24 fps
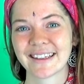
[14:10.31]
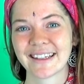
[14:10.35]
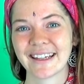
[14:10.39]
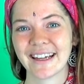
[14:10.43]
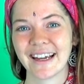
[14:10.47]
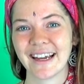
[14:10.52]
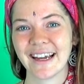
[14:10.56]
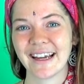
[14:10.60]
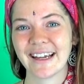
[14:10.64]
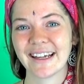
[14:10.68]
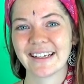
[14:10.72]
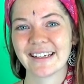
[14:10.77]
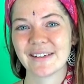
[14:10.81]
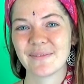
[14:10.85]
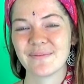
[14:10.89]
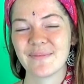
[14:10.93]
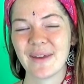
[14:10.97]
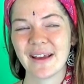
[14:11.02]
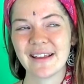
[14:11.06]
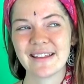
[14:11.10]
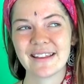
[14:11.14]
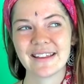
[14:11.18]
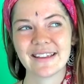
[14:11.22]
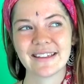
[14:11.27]
And it
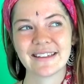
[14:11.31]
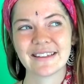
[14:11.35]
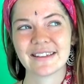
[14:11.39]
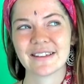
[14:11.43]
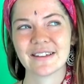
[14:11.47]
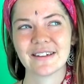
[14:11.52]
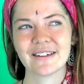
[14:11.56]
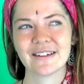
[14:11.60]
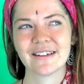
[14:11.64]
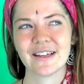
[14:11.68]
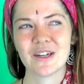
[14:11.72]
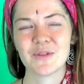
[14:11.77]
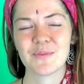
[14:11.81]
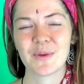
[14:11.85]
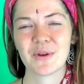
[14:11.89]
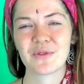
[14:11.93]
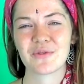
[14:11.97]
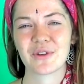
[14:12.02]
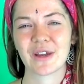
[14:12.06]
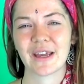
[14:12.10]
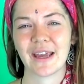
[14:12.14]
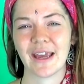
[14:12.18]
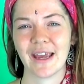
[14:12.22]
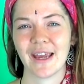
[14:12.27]
makes it a little bit
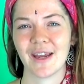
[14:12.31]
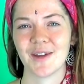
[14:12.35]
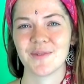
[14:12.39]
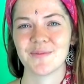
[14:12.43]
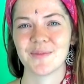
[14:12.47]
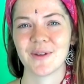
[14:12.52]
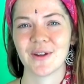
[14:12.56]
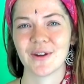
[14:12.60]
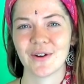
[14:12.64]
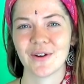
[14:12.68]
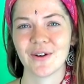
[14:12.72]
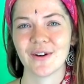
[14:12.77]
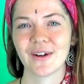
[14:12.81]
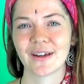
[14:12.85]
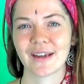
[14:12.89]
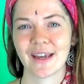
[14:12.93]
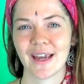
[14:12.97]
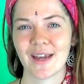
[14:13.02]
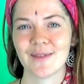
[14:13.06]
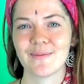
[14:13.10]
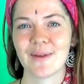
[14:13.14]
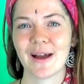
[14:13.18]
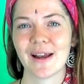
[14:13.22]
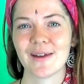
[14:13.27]
of a game, you know, a
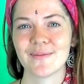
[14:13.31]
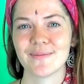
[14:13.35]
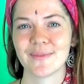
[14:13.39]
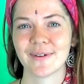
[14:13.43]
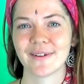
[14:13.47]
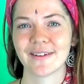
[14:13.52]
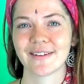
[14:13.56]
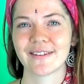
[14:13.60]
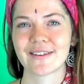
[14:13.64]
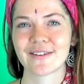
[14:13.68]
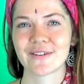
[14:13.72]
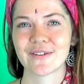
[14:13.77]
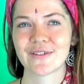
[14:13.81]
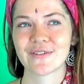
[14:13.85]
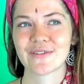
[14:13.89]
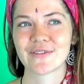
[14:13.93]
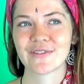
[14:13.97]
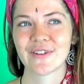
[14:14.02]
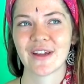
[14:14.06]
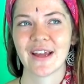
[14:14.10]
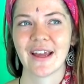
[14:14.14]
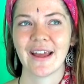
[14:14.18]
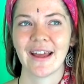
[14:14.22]
game element of,